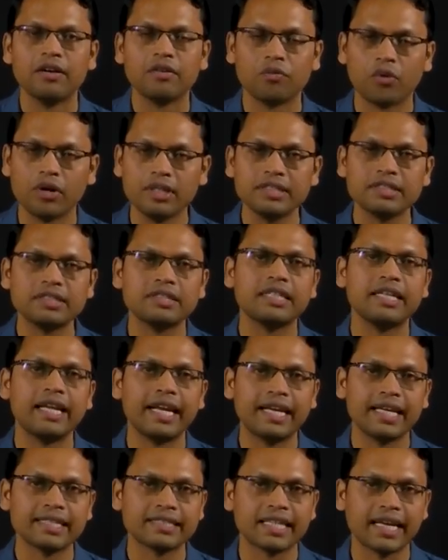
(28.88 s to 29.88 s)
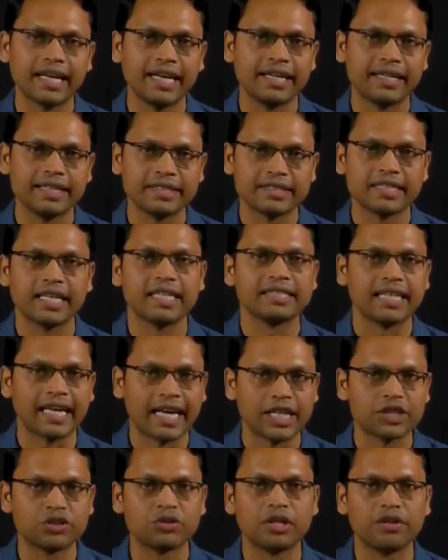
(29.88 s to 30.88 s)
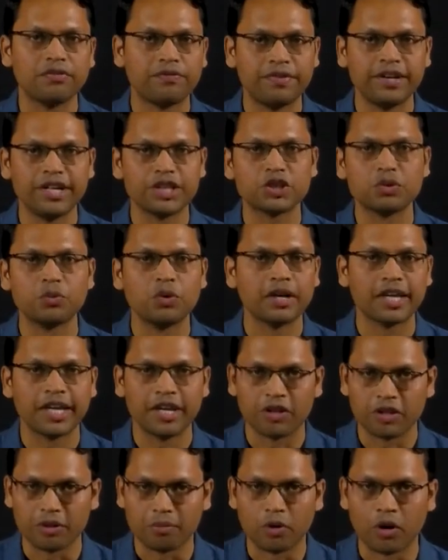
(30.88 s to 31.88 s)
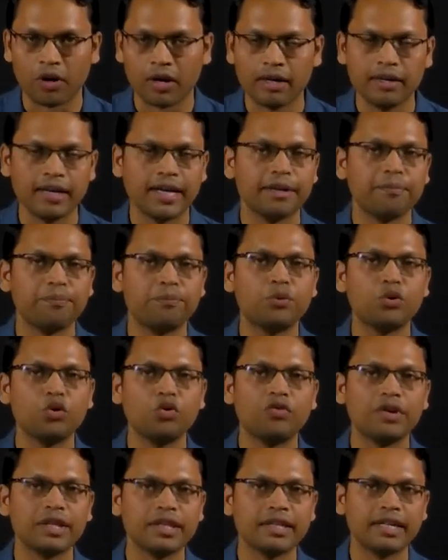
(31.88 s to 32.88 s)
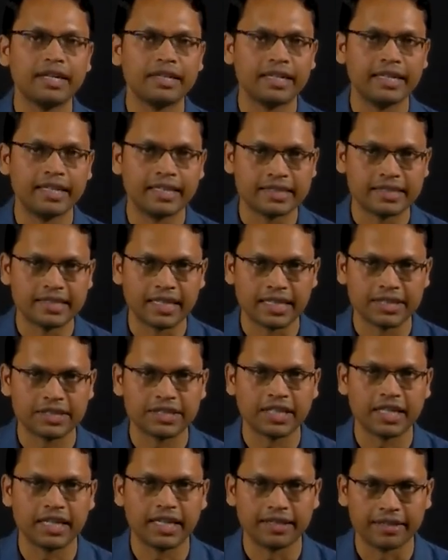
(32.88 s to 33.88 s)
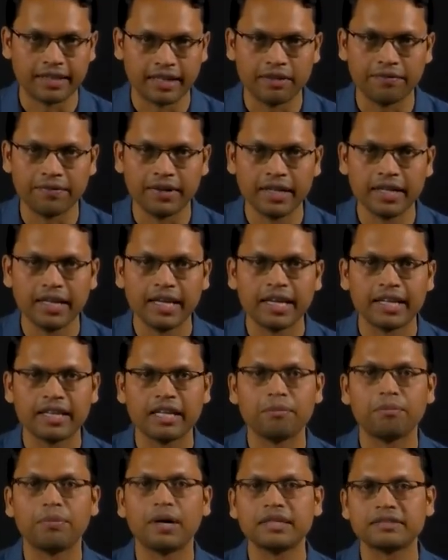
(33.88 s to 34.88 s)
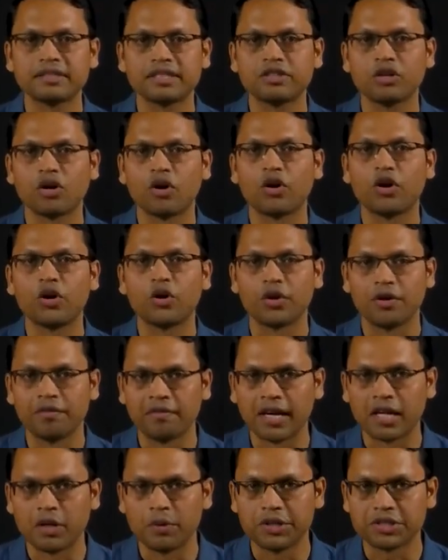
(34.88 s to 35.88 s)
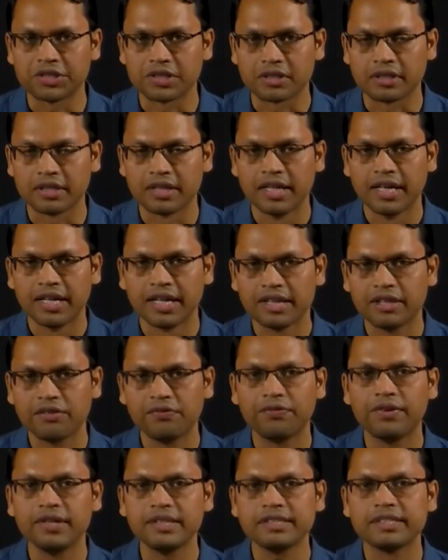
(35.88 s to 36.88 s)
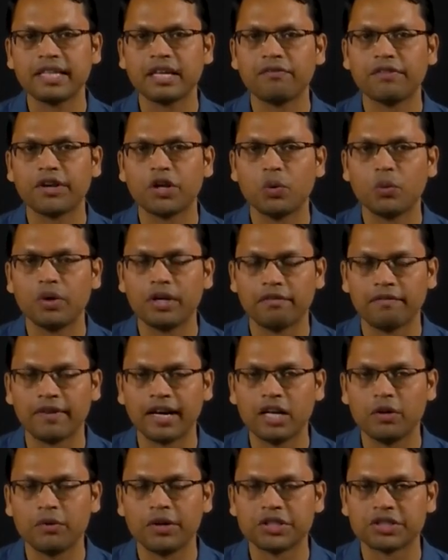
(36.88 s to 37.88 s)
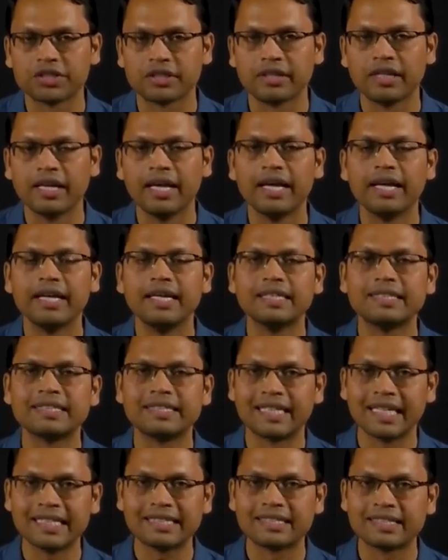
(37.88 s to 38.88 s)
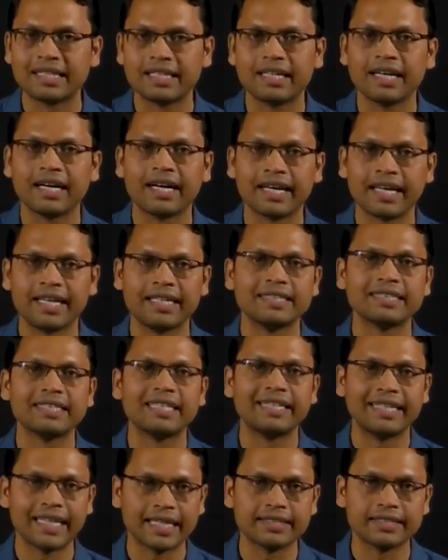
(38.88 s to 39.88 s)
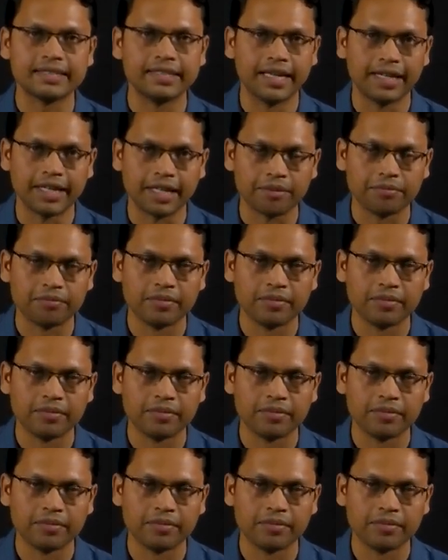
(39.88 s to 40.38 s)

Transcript: Once the data scientist has actually finished working on the model and proven that it is statistically relevant, they pass it on to evaluation. The first thing we do in evaluation is test it against test data.